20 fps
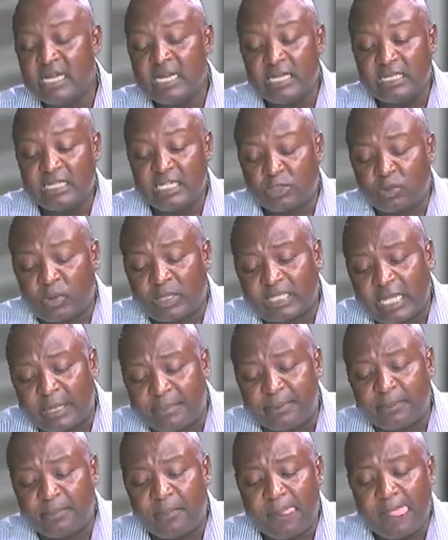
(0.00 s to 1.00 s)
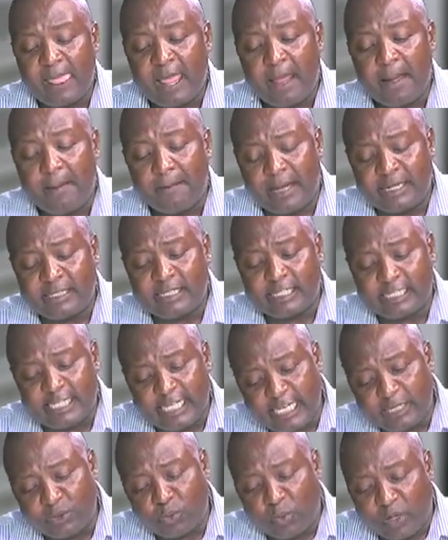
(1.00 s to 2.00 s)
this is what happened. But
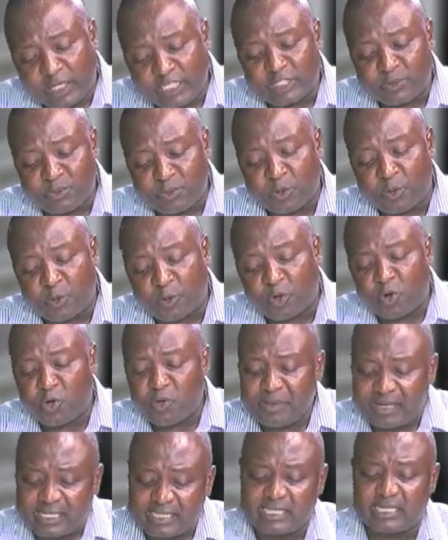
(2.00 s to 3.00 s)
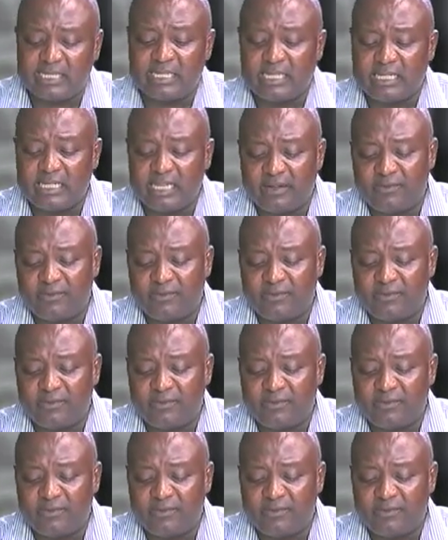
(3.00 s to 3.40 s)
again, once more, Kumasi,